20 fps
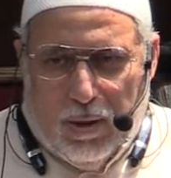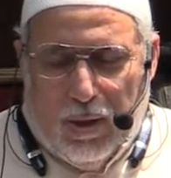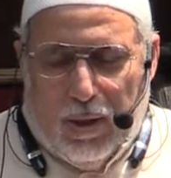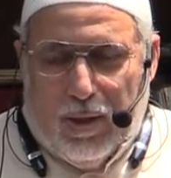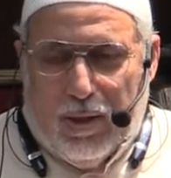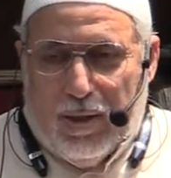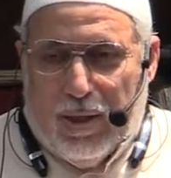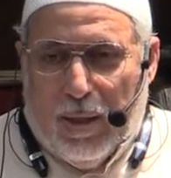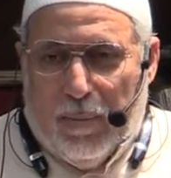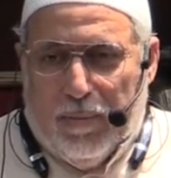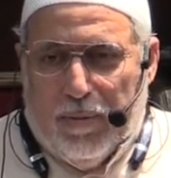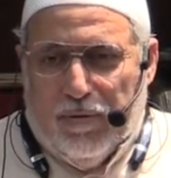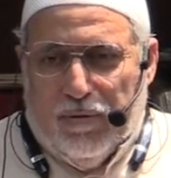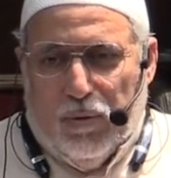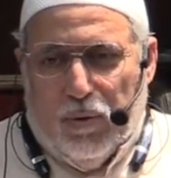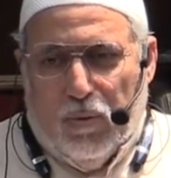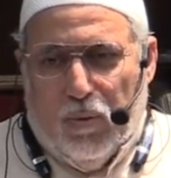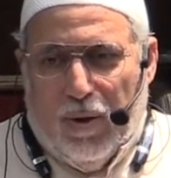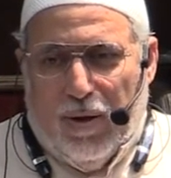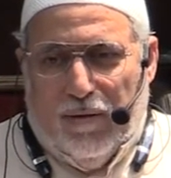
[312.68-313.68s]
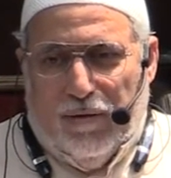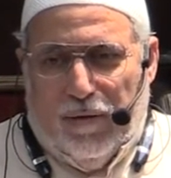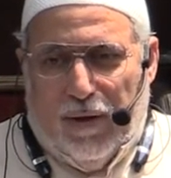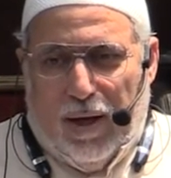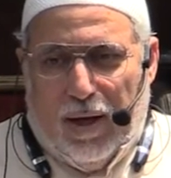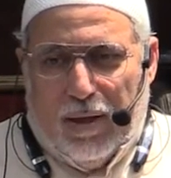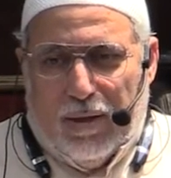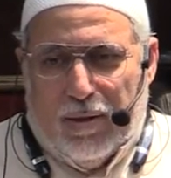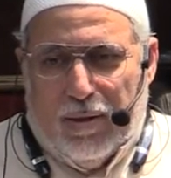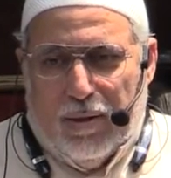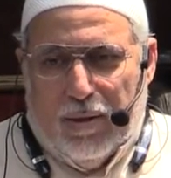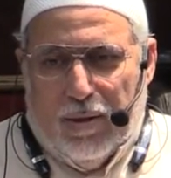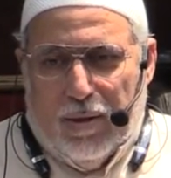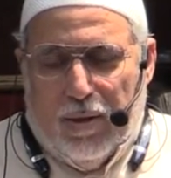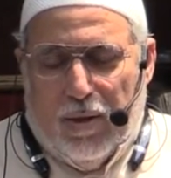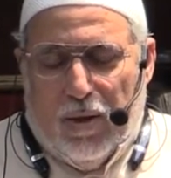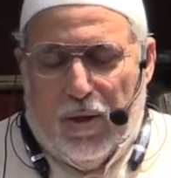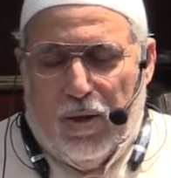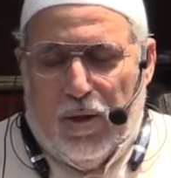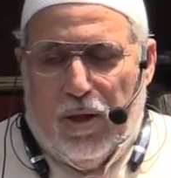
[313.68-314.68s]
Except for one fact,
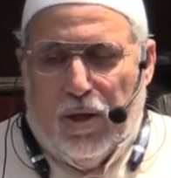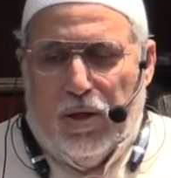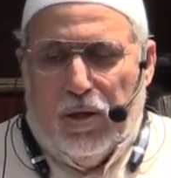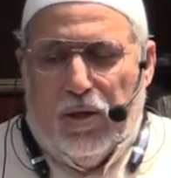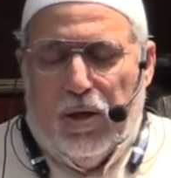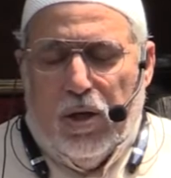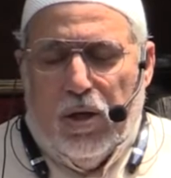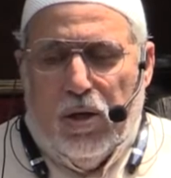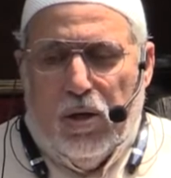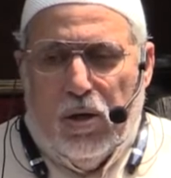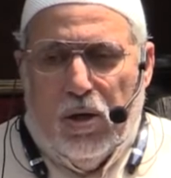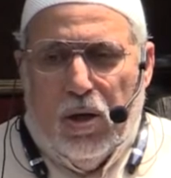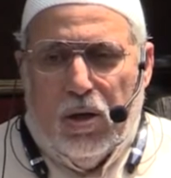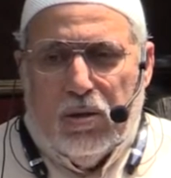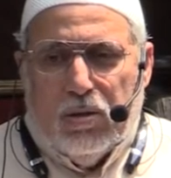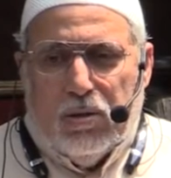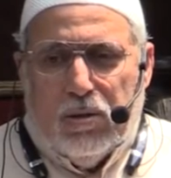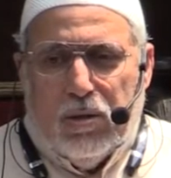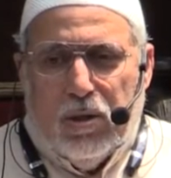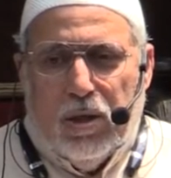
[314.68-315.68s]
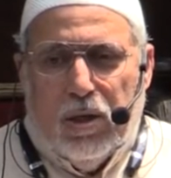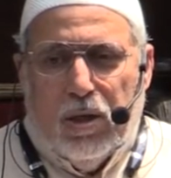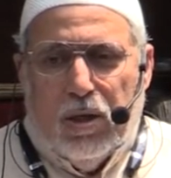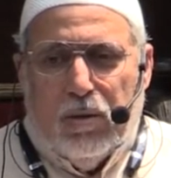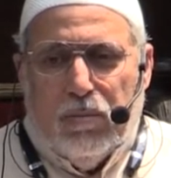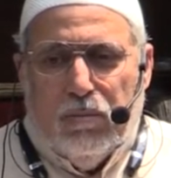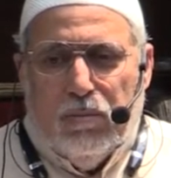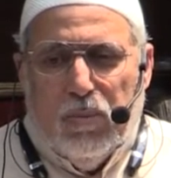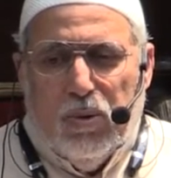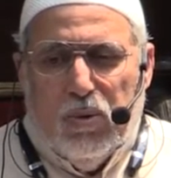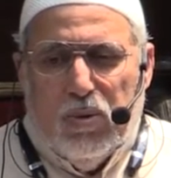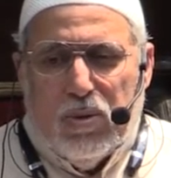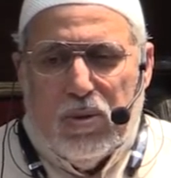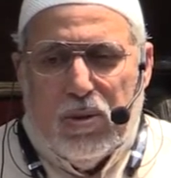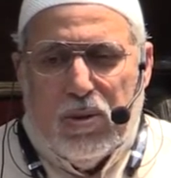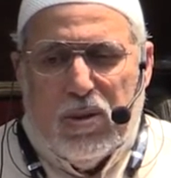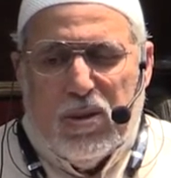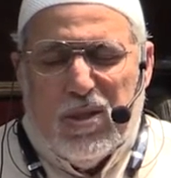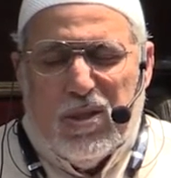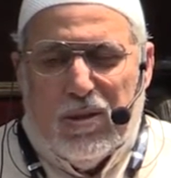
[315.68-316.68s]
they did not take
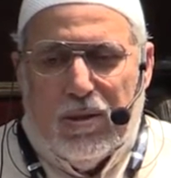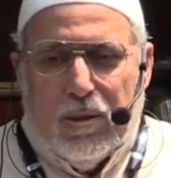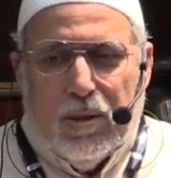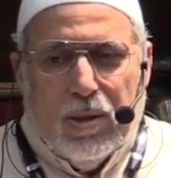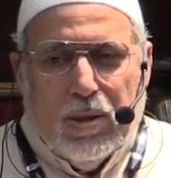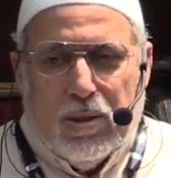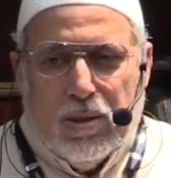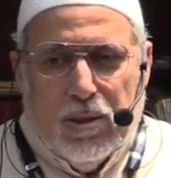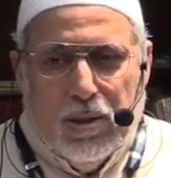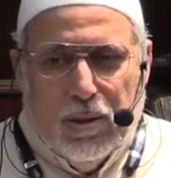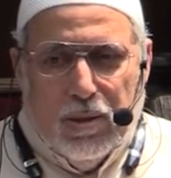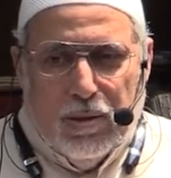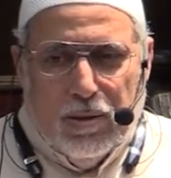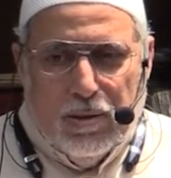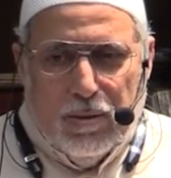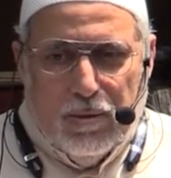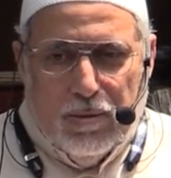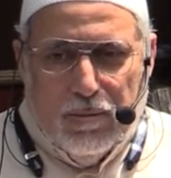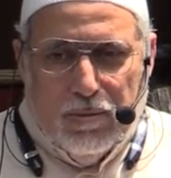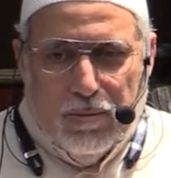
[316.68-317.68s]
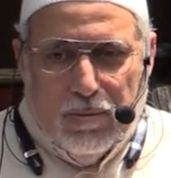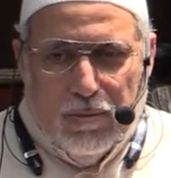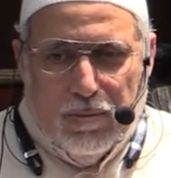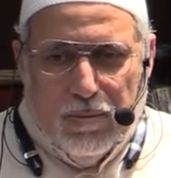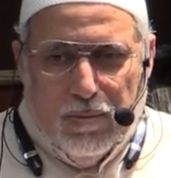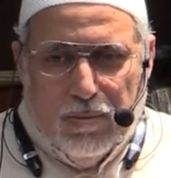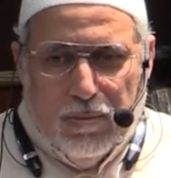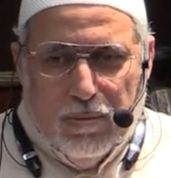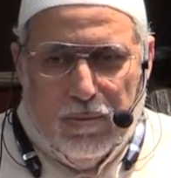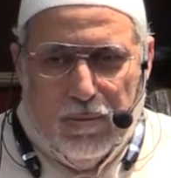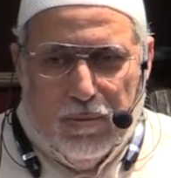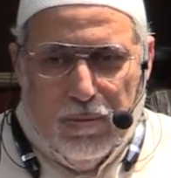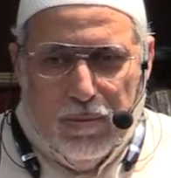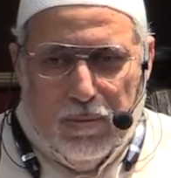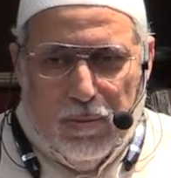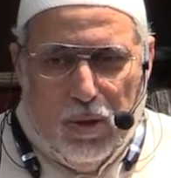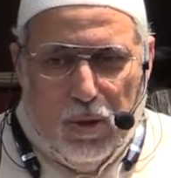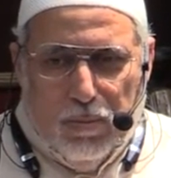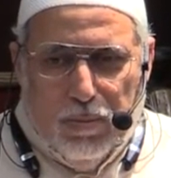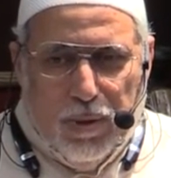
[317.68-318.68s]
Moses seriously.
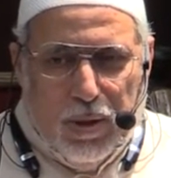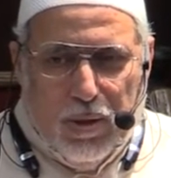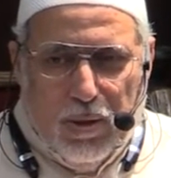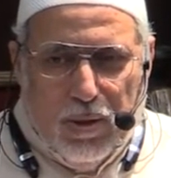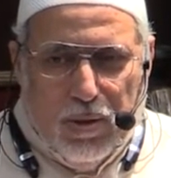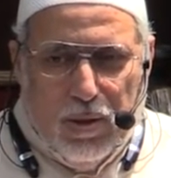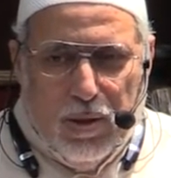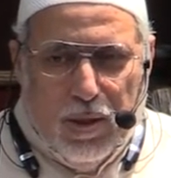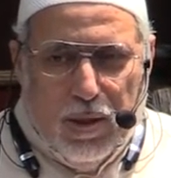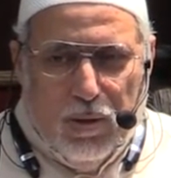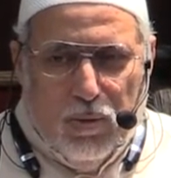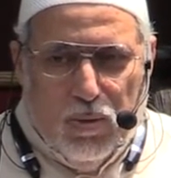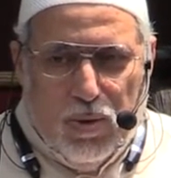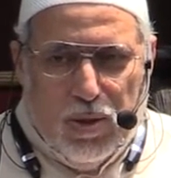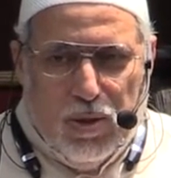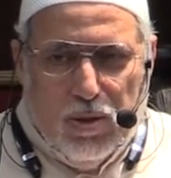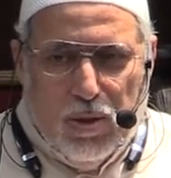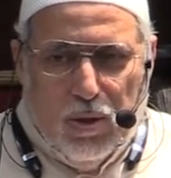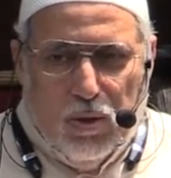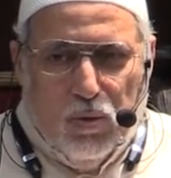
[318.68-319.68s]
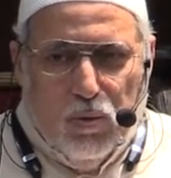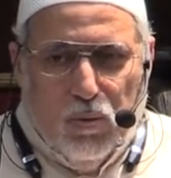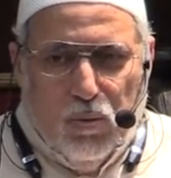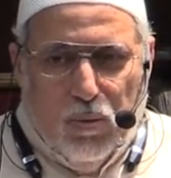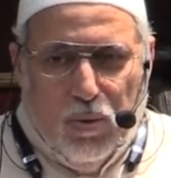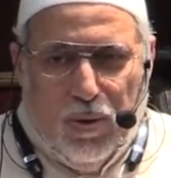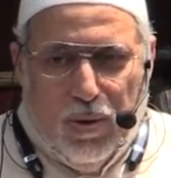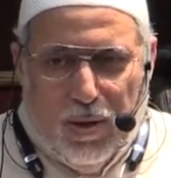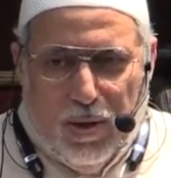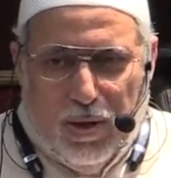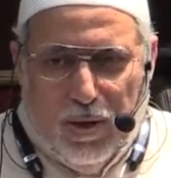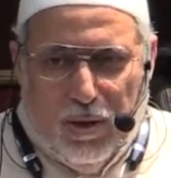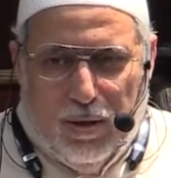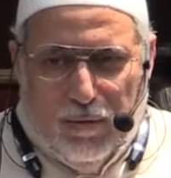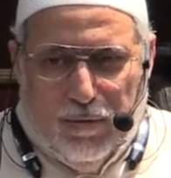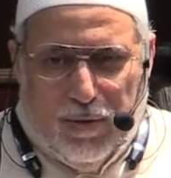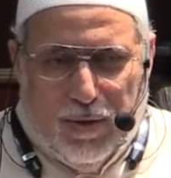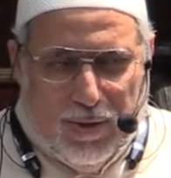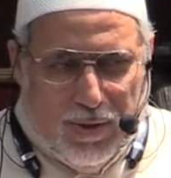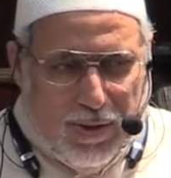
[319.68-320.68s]
Not because he was not worthy
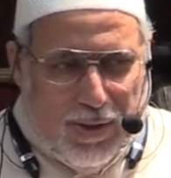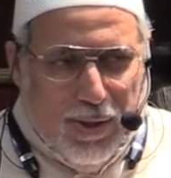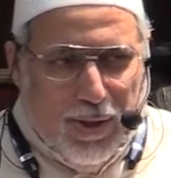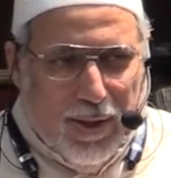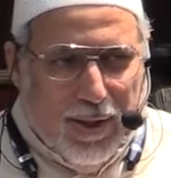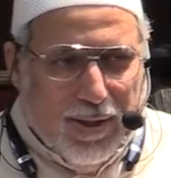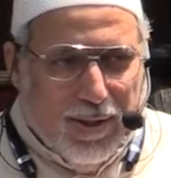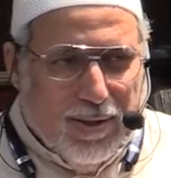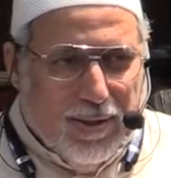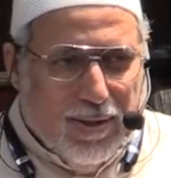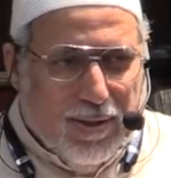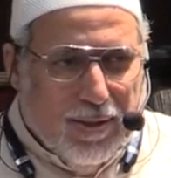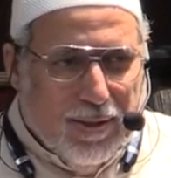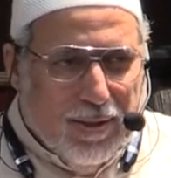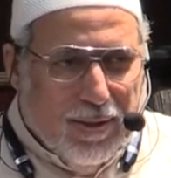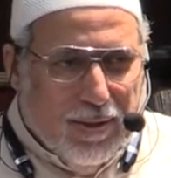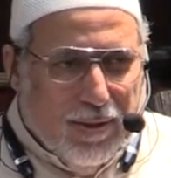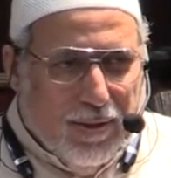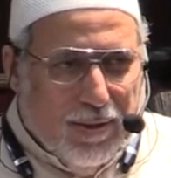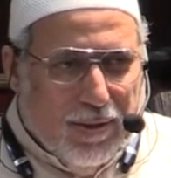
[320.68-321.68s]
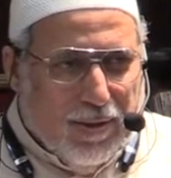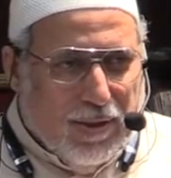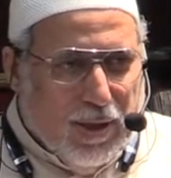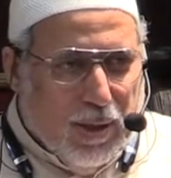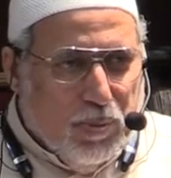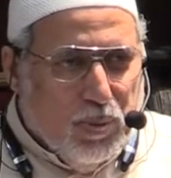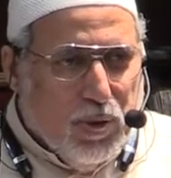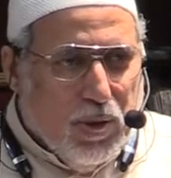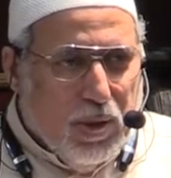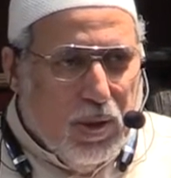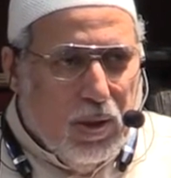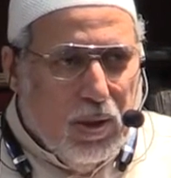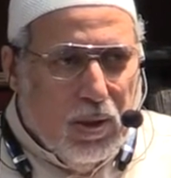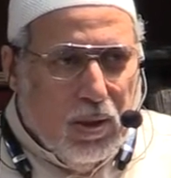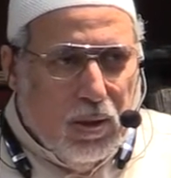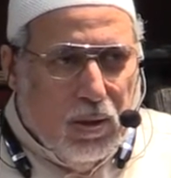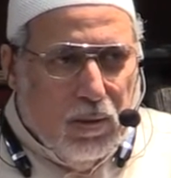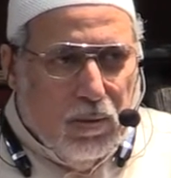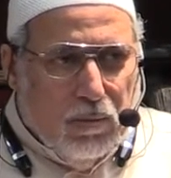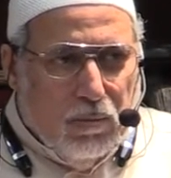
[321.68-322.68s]
of the serious reception,
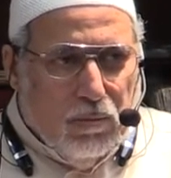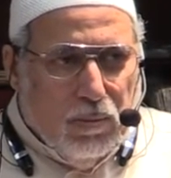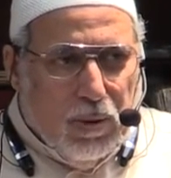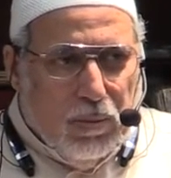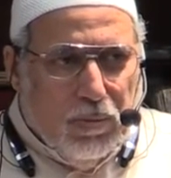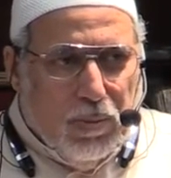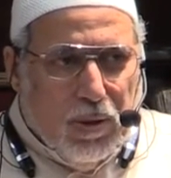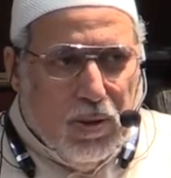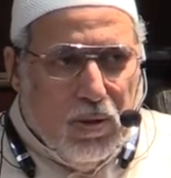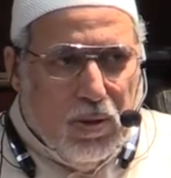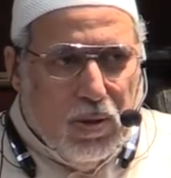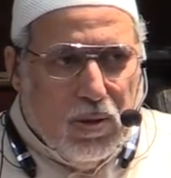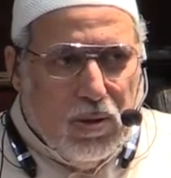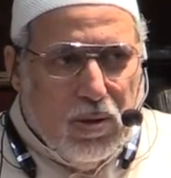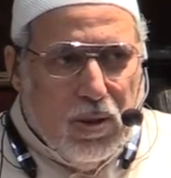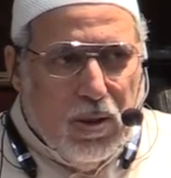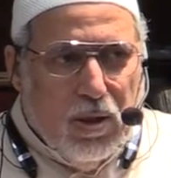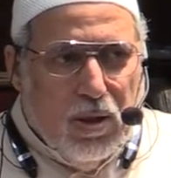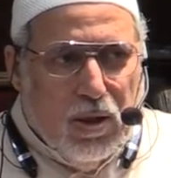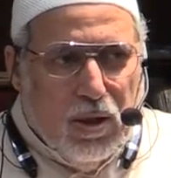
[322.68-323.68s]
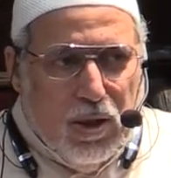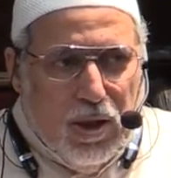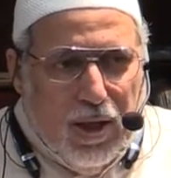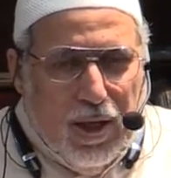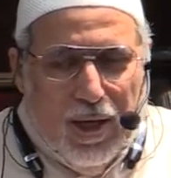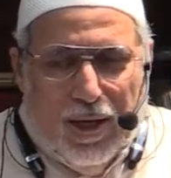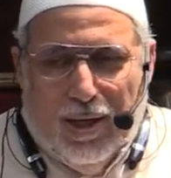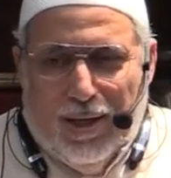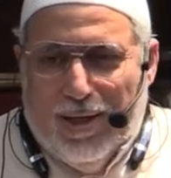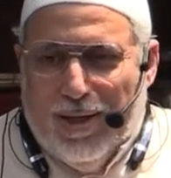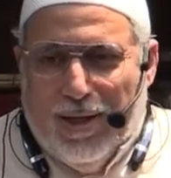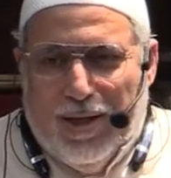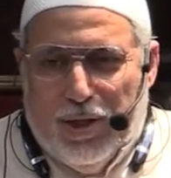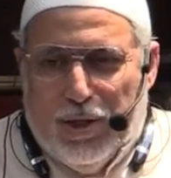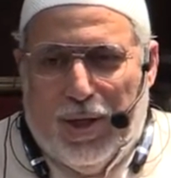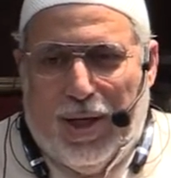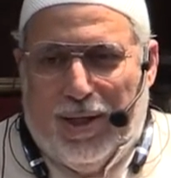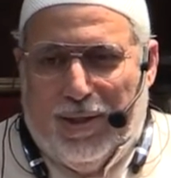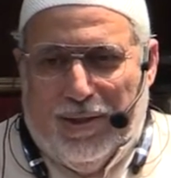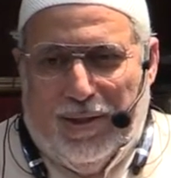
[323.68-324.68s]
but because they
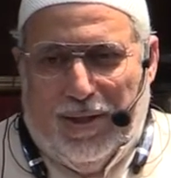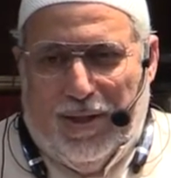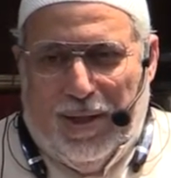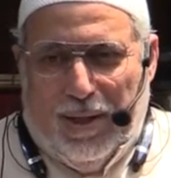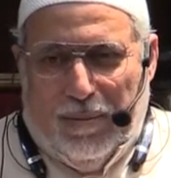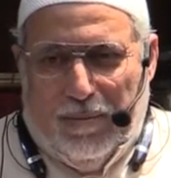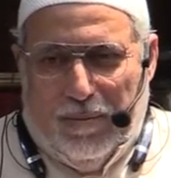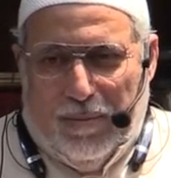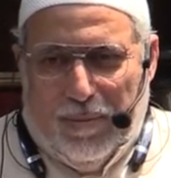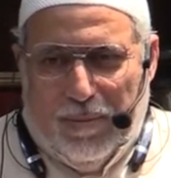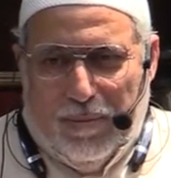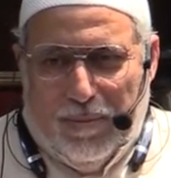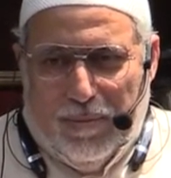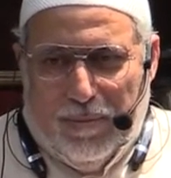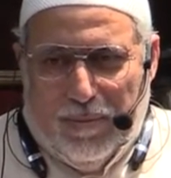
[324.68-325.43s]
rejected him.